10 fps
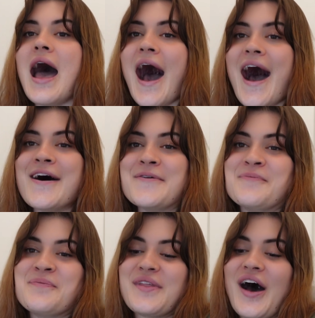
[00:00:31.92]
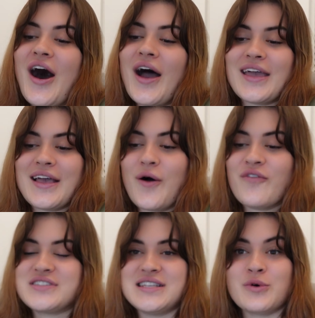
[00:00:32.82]
I
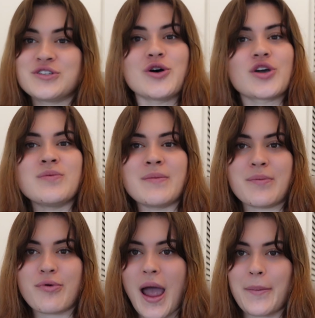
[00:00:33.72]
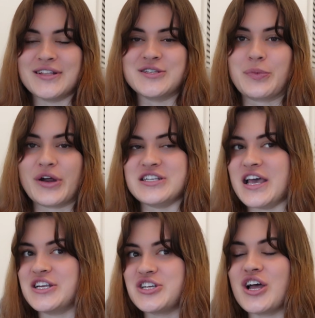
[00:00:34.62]
obviously want to document my prep into
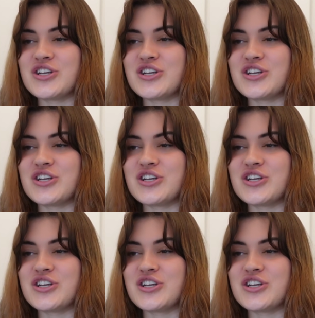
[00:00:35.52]
British.